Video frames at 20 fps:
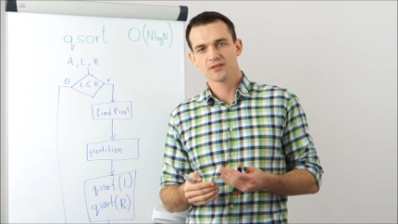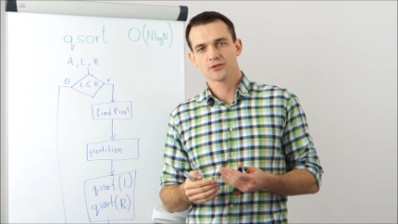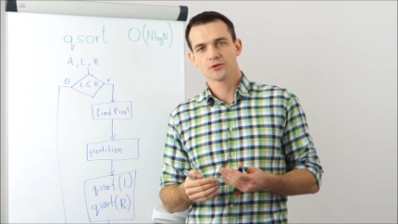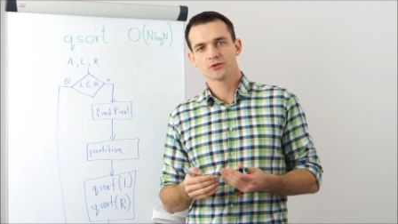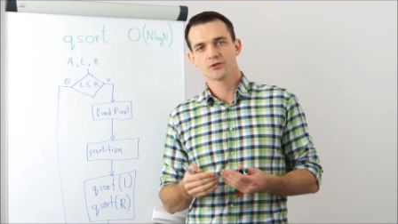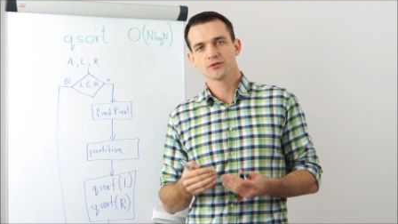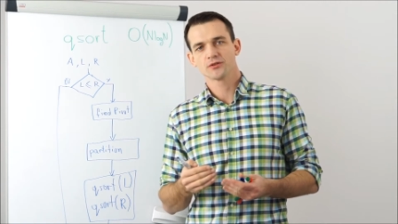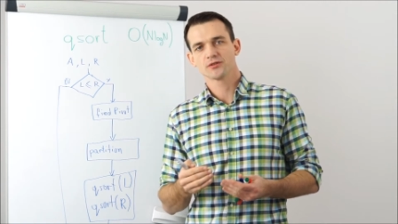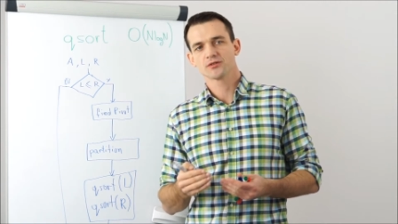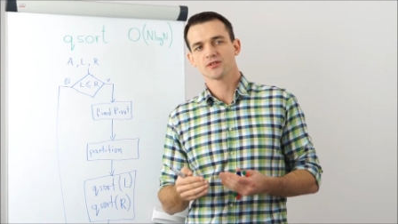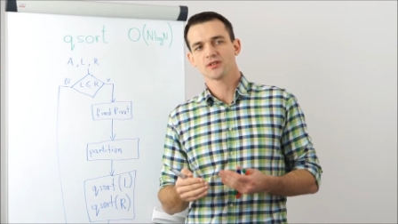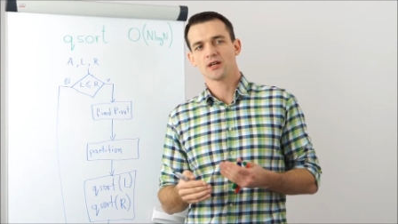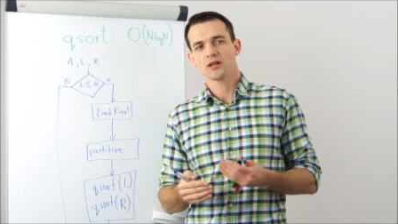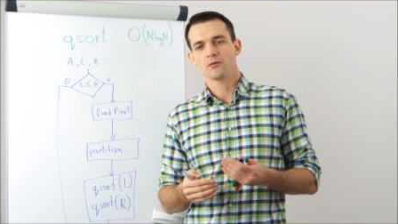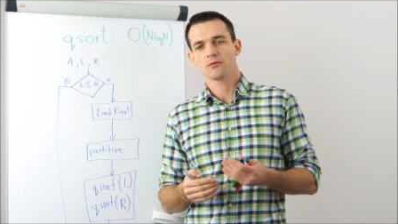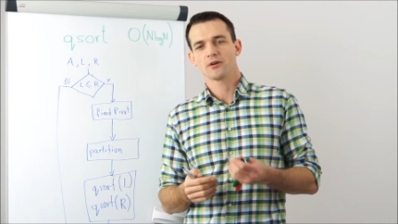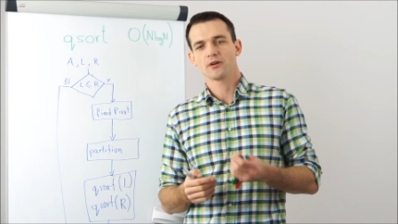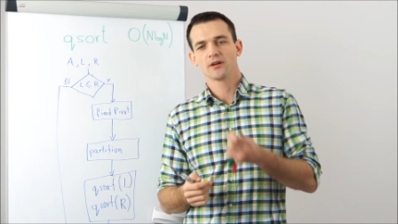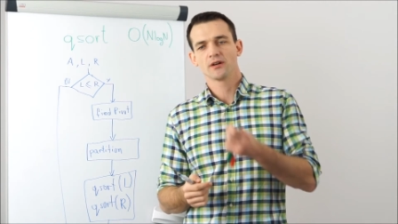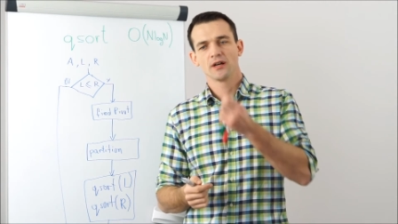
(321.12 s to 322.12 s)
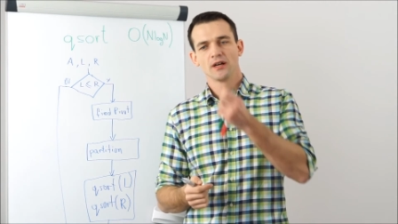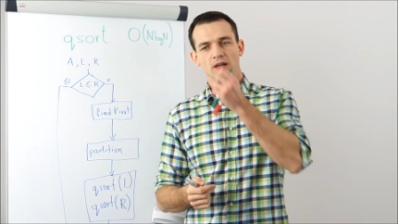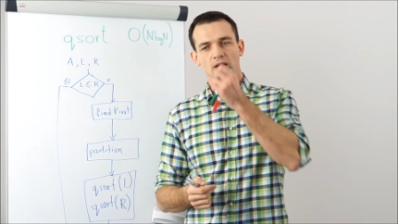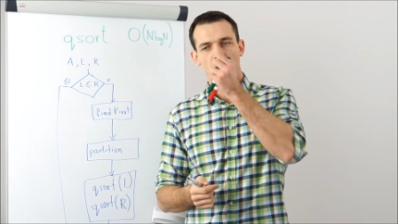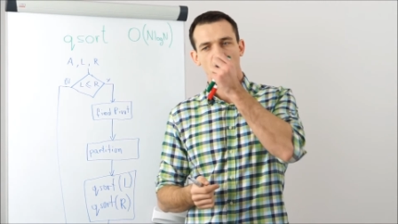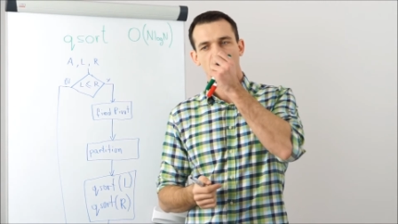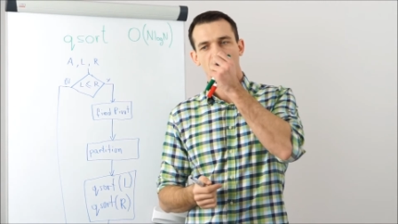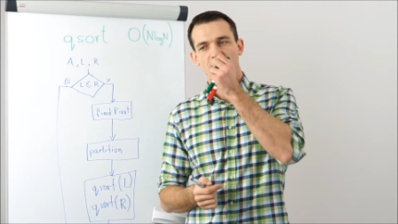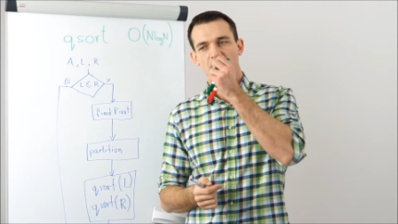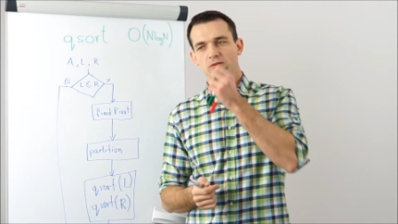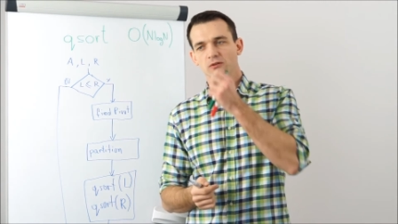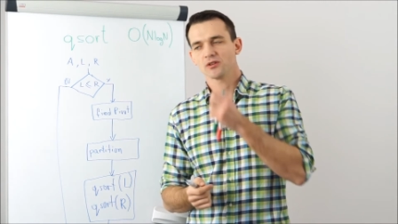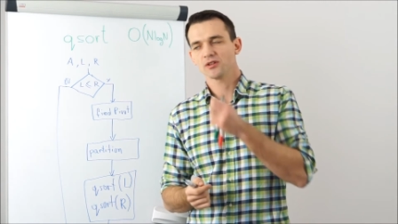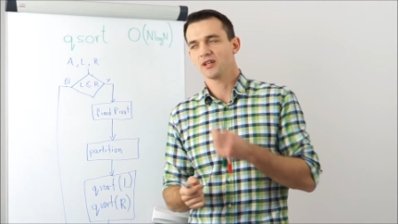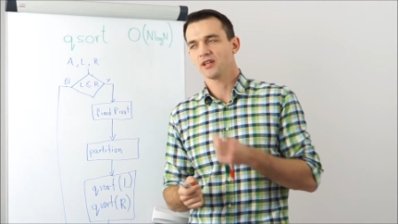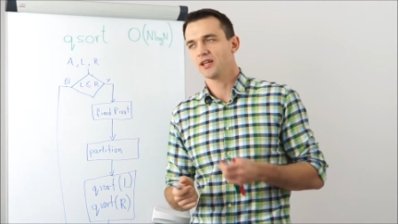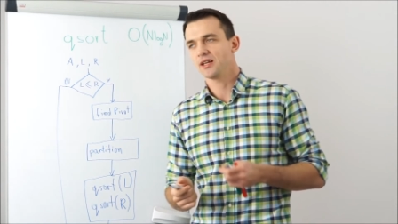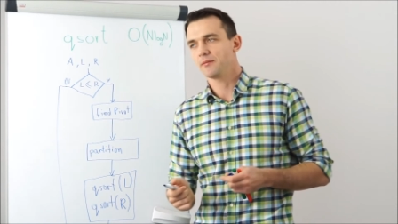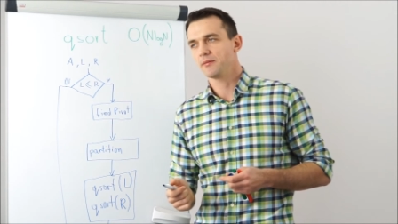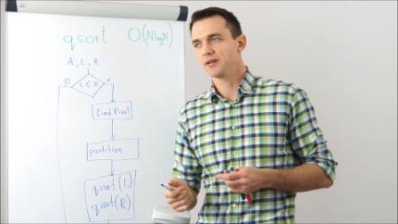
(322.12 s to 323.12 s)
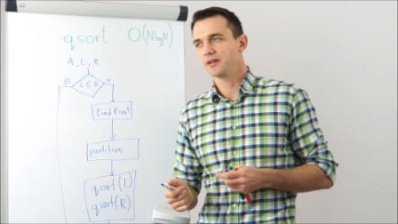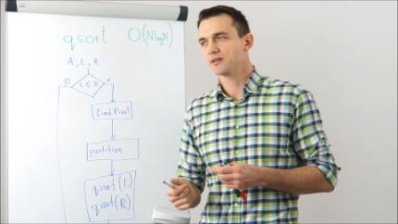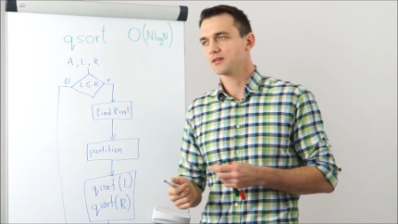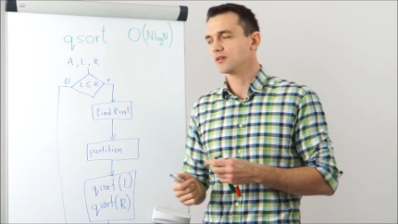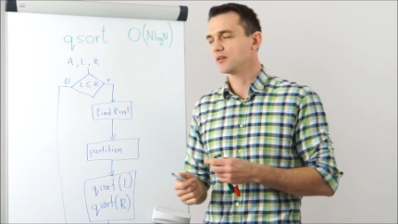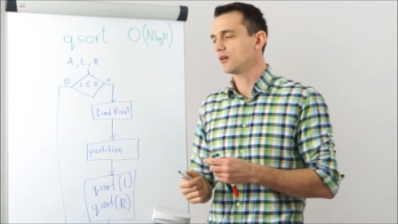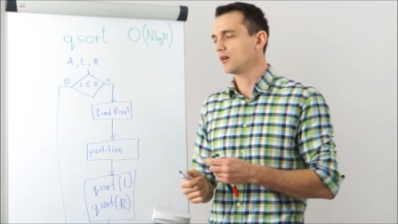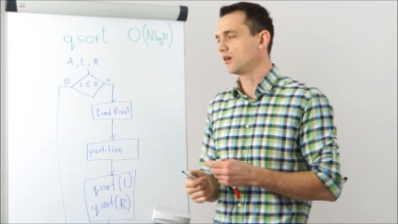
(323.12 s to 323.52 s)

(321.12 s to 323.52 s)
choose our pivot element